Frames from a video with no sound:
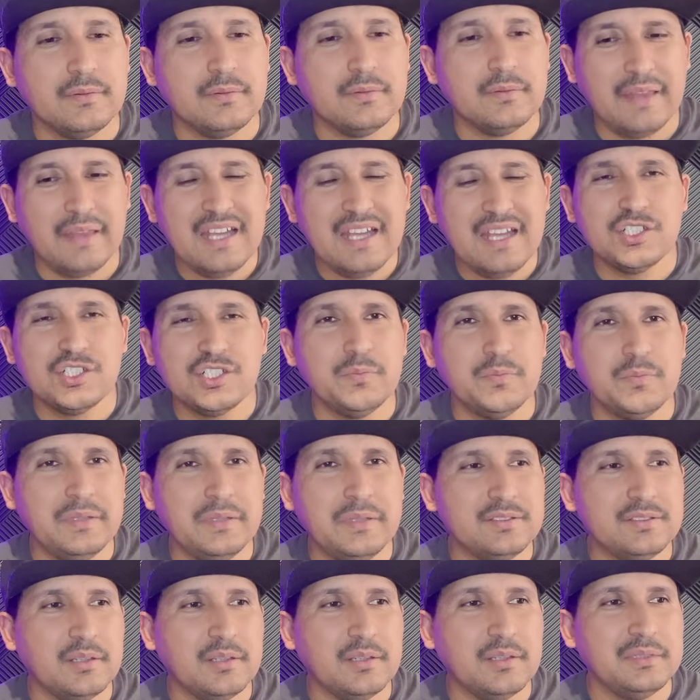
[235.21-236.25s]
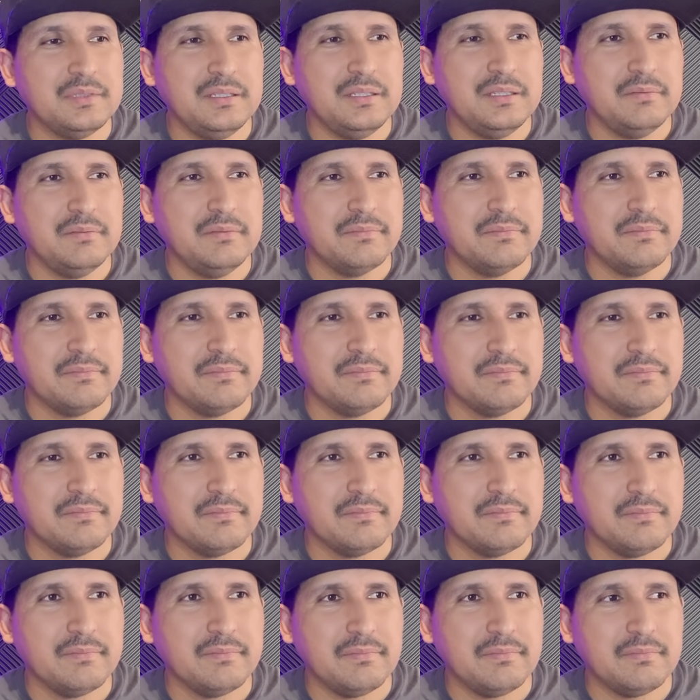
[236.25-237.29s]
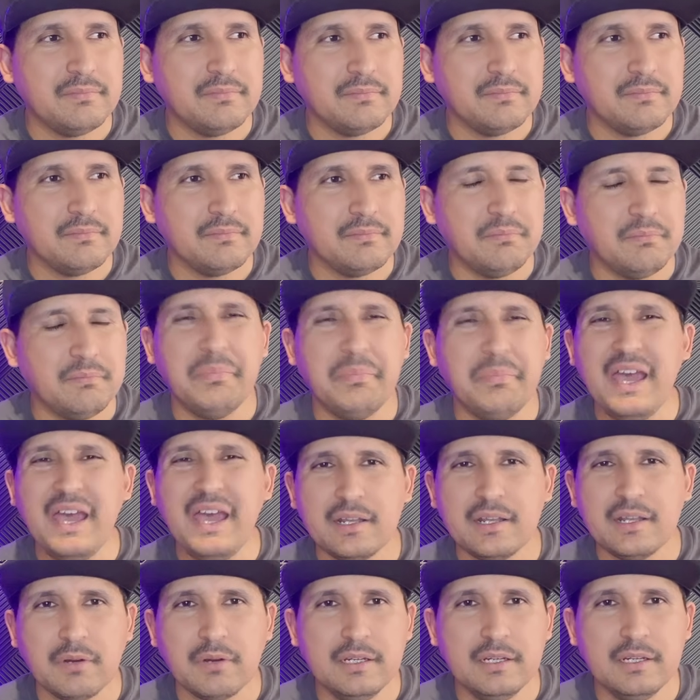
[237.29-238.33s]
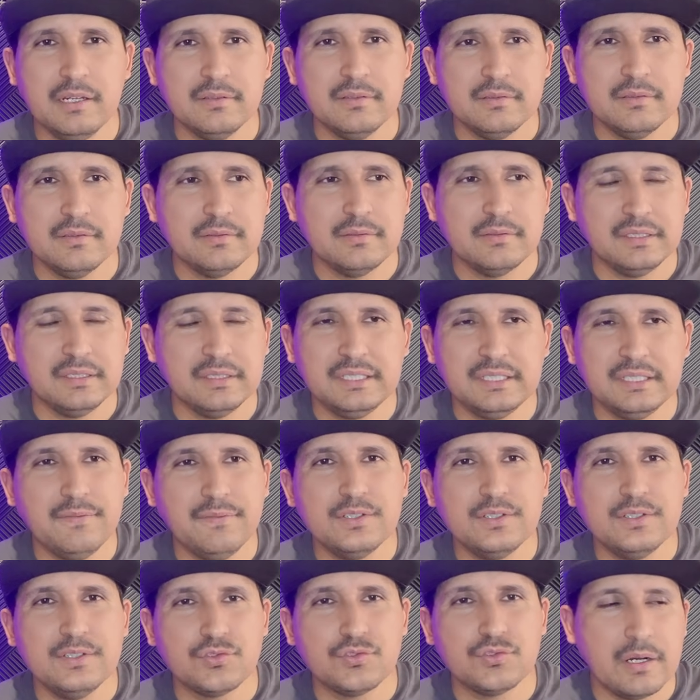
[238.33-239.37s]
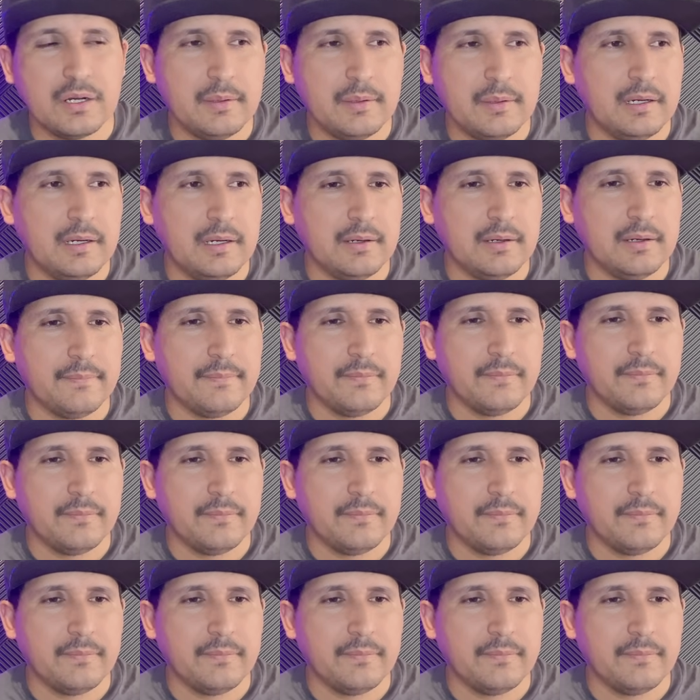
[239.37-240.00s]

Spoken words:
that should be something bad, right? This individual's trying to